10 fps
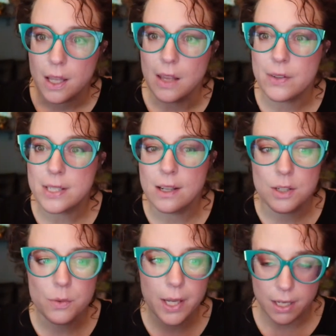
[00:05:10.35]
If it's not
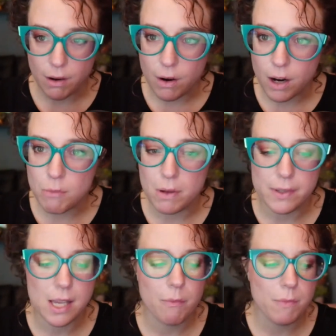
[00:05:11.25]
doing any harm, if
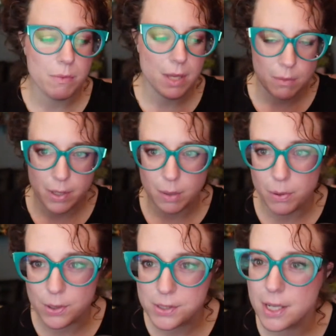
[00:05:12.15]
it's helping me be a better
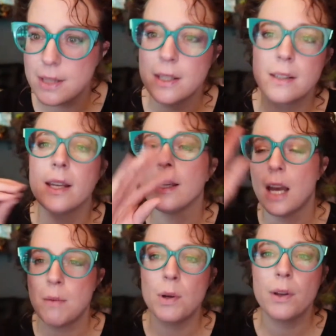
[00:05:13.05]
person, then like
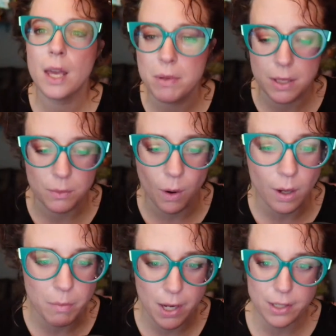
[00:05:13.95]
I'm okay being
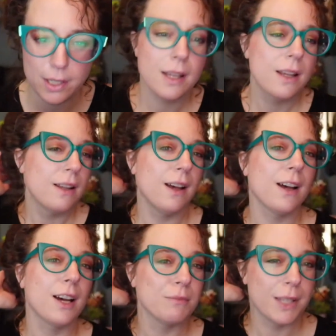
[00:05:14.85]
wrong about it.
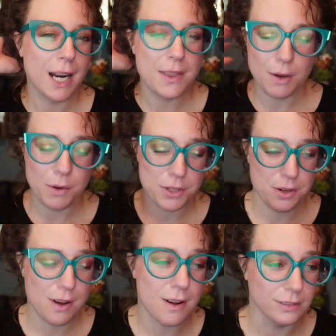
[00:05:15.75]
And I think we should
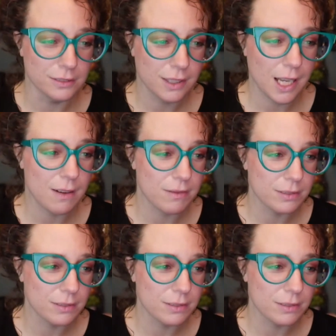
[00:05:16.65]
all have